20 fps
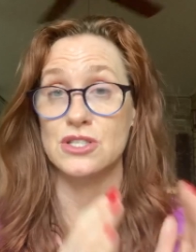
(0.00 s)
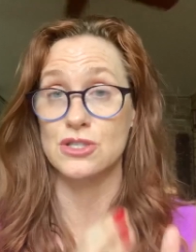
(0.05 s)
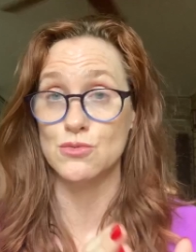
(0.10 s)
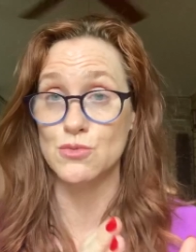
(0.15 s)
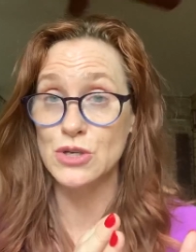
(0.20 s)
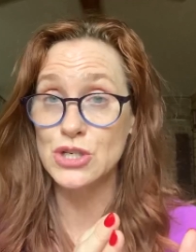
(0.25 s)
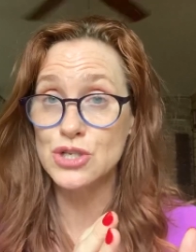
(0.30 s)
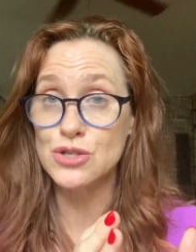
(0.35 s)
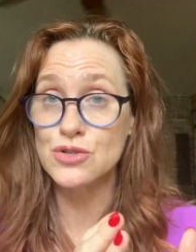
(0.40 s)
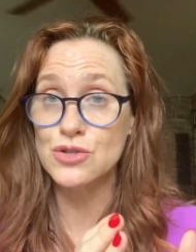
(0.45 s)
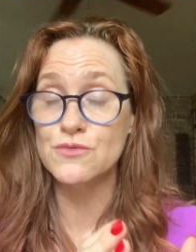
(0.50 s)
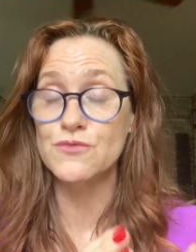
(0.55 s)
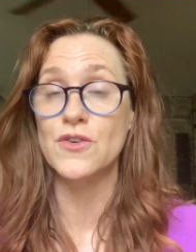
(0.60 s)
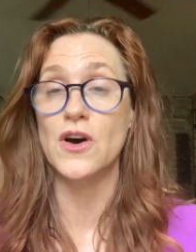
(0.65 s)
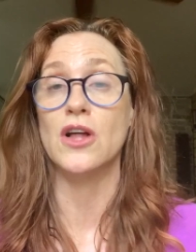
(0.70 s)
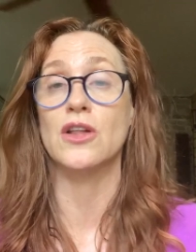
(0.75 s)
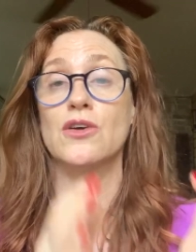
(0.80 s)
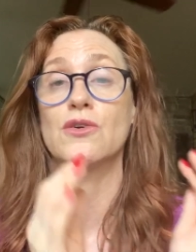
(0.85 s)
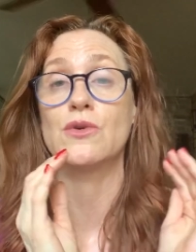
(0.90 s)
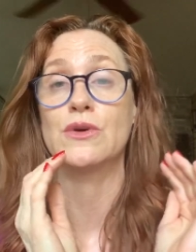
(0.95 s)
is what you should
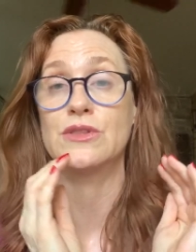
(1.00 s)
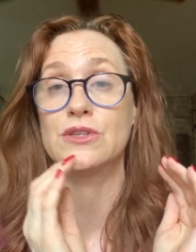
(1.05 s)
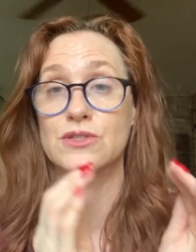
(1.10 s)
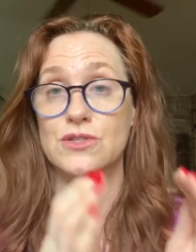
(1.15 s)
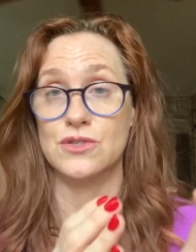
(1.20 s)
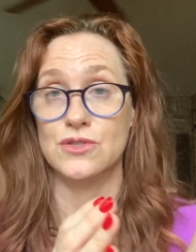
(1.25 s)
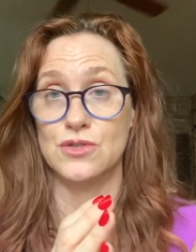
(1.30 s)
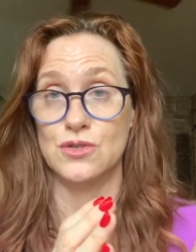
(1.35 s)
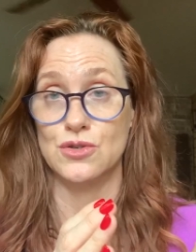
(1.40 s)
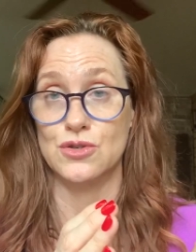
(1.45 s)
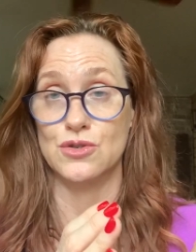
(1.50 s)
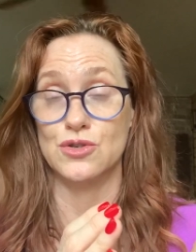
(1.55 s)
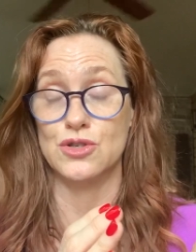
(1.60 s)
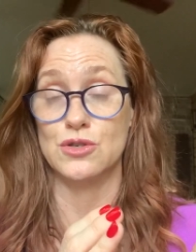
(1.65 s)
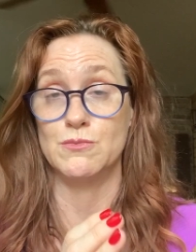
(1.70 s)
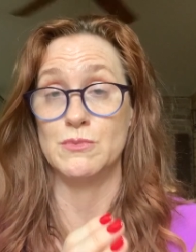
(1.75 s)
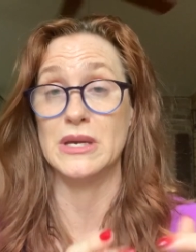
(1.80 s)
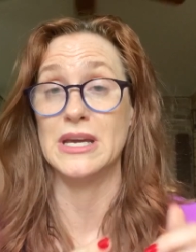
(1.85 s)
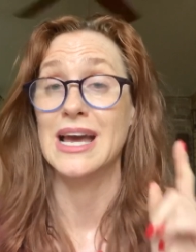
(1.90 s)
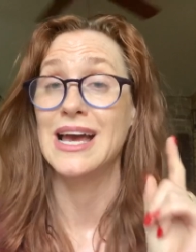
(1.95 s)
follow, and this is who you
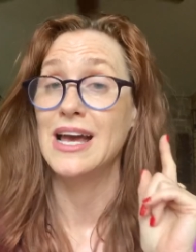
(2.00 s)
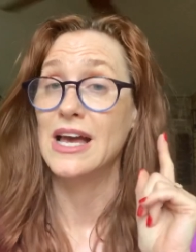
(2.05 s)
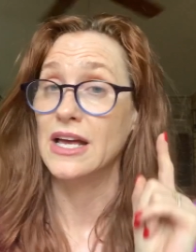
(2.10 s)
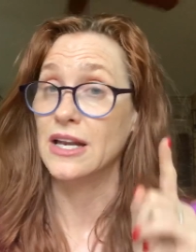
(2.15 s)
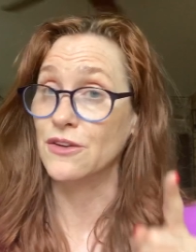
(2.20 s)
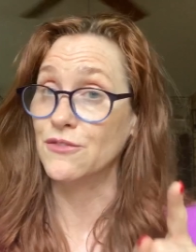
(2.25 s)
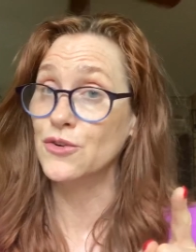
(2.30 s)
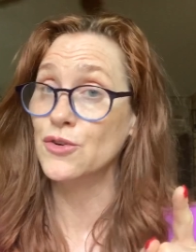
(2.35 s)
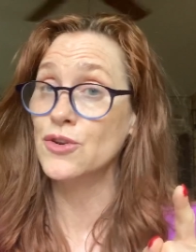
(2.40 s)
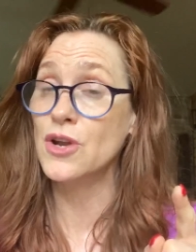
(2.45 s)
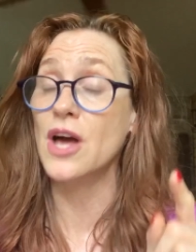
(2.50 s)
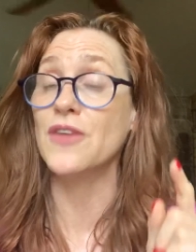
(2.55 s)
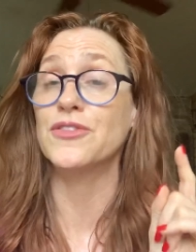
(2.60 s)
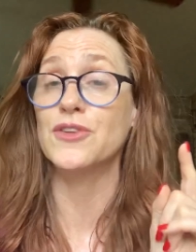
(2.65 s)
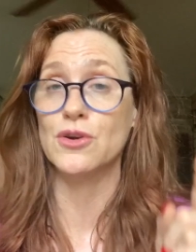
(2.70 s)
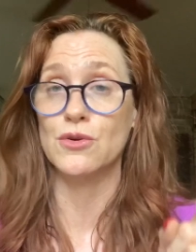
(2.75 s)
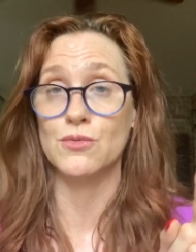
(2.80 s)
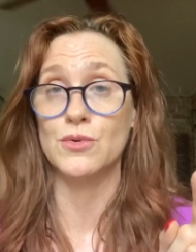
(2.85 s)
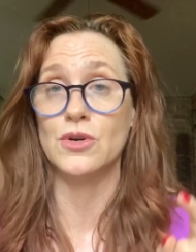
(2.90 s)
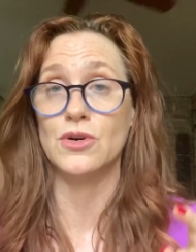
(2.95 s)
should be. And if you're not,
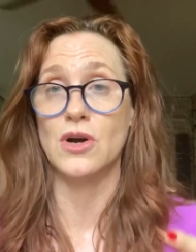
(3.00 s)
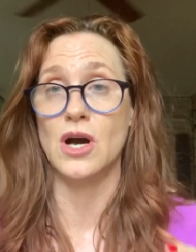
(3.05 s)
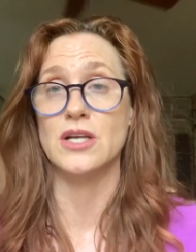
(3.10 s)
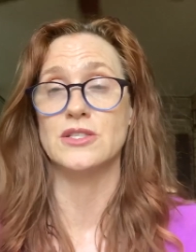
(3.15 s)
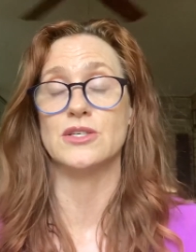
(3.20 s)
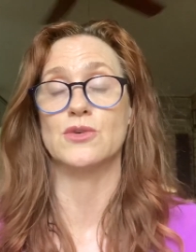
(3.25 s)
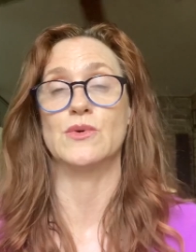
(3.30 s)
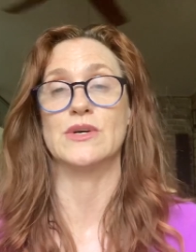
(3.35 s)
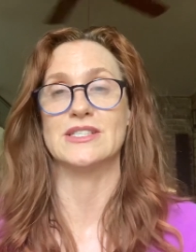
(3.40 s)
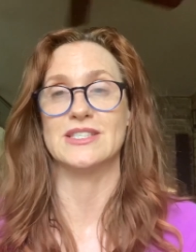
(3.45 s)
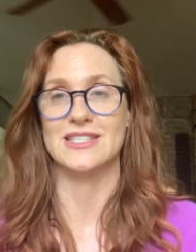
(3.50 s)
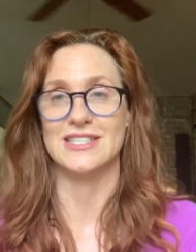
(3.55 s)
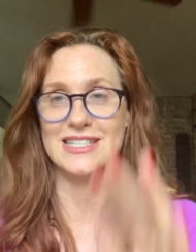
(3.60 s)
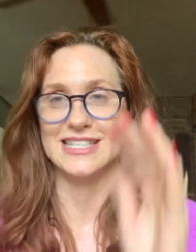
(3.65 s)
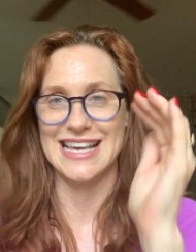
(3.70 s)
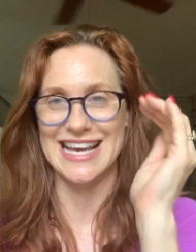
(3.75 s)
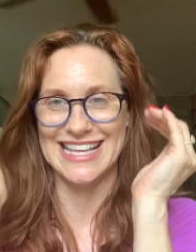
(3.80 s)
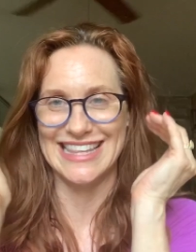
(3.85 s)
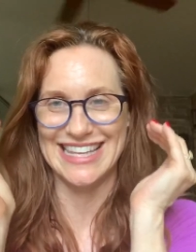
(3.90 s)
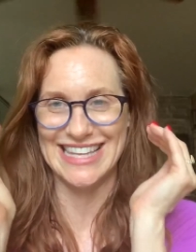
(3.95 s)
there are real consequences to
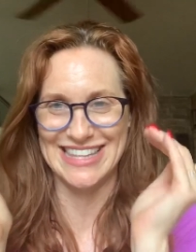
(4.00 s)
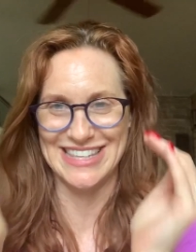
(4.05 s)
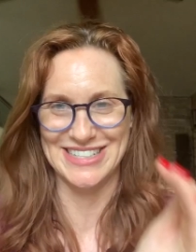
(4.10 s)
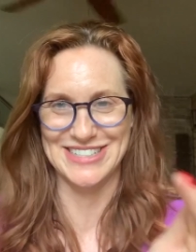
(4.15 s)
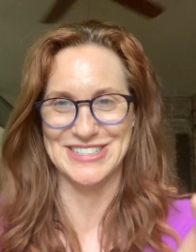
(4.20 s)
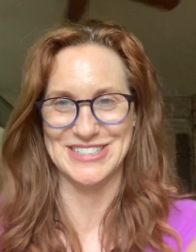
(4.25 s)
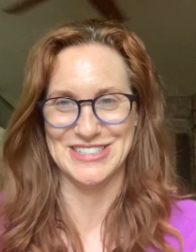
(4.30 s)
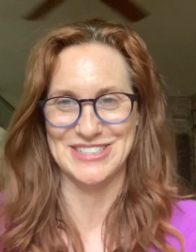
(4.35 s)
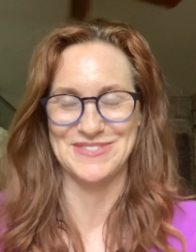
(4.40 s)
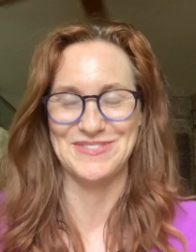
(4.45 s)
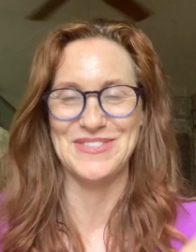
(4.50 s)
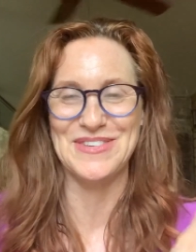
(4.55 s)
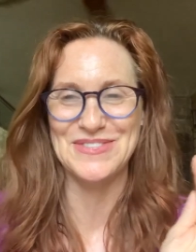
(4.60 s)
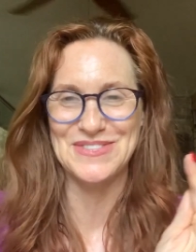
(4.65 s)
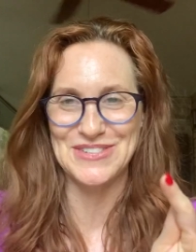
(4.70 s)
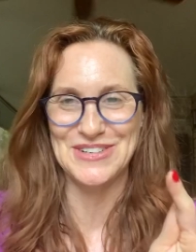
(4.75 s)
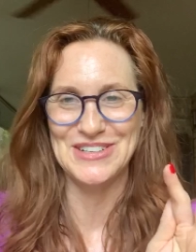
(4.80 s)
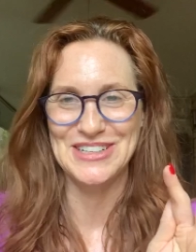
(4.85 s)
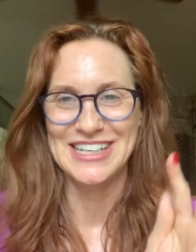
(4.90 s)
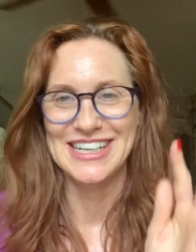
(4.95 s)
that. And then there's the
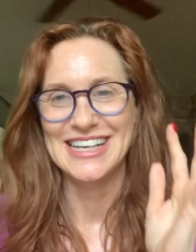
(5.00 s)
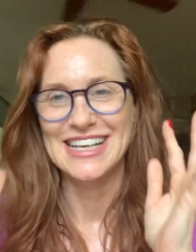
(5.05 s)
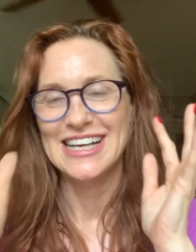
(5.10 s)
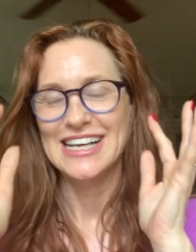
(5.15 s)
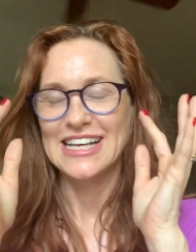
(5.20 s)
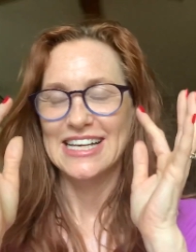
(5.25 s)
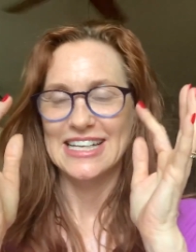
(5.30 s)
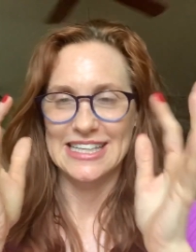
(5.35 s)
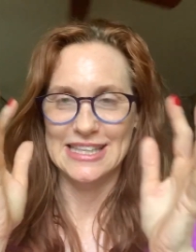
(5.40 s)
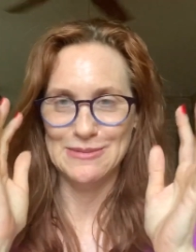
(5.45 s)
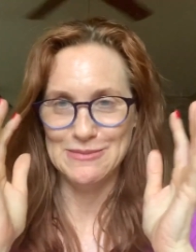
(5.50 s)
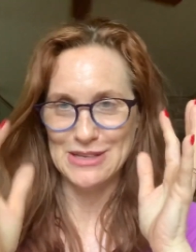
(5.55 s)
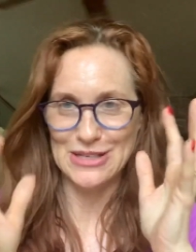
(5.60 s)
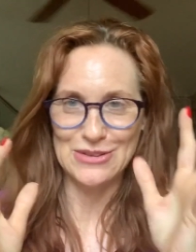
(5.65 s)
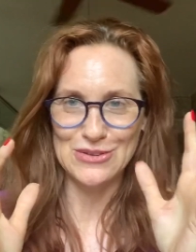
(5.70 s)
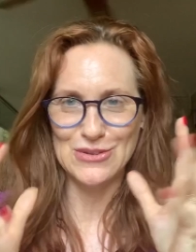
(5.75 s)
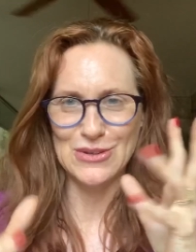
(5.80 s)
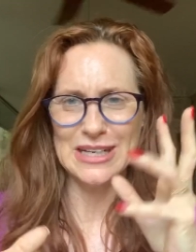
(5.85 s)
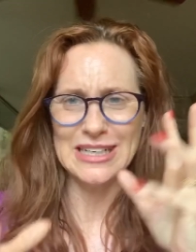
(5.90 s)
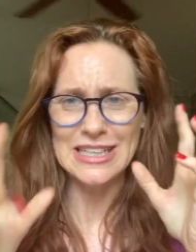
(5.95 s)
people in the middle
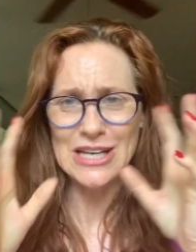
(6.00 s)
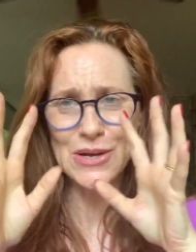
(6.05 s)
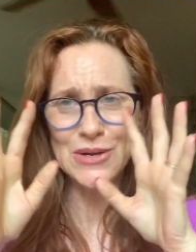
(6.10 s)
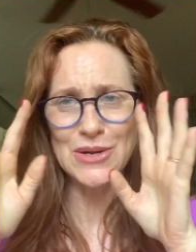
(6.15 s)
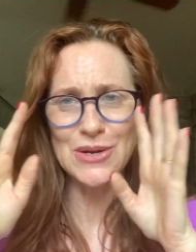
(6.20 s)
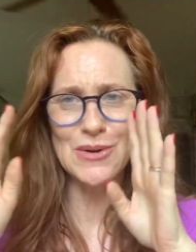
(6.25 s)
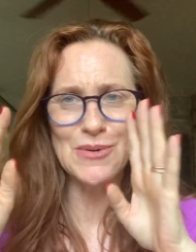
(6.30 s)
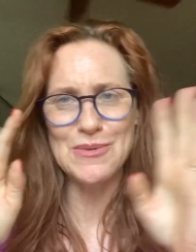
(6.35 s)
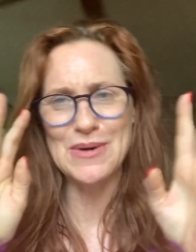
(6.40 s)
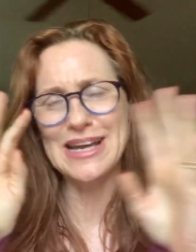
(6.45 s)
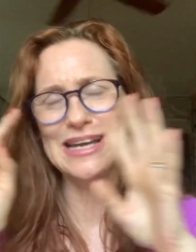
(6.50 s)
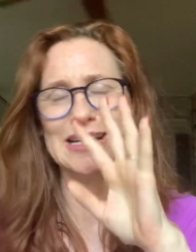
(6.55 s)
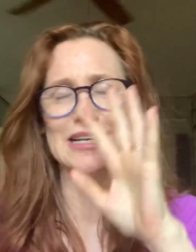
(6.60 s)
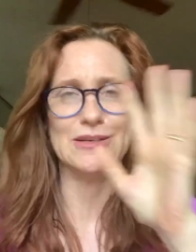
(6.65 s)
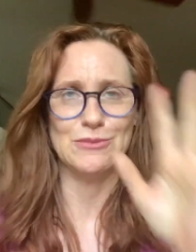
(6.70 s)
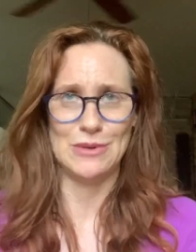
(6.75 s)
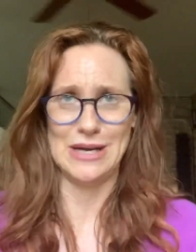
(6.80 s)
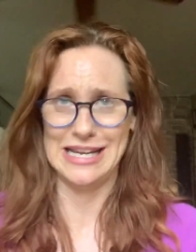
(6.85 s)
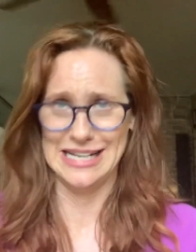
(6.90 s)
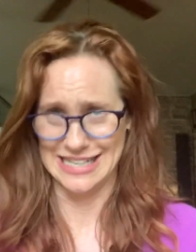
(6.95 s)
going, no,
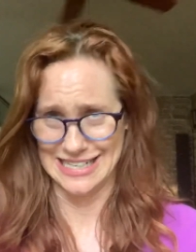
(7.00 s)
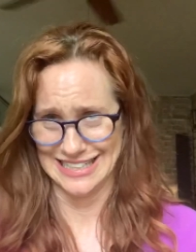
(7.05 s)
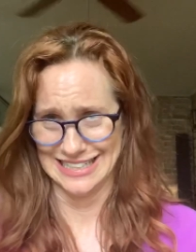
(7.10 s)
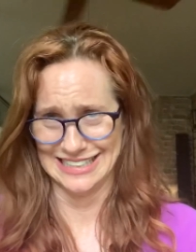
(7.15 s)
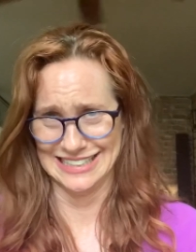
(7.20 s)
wait.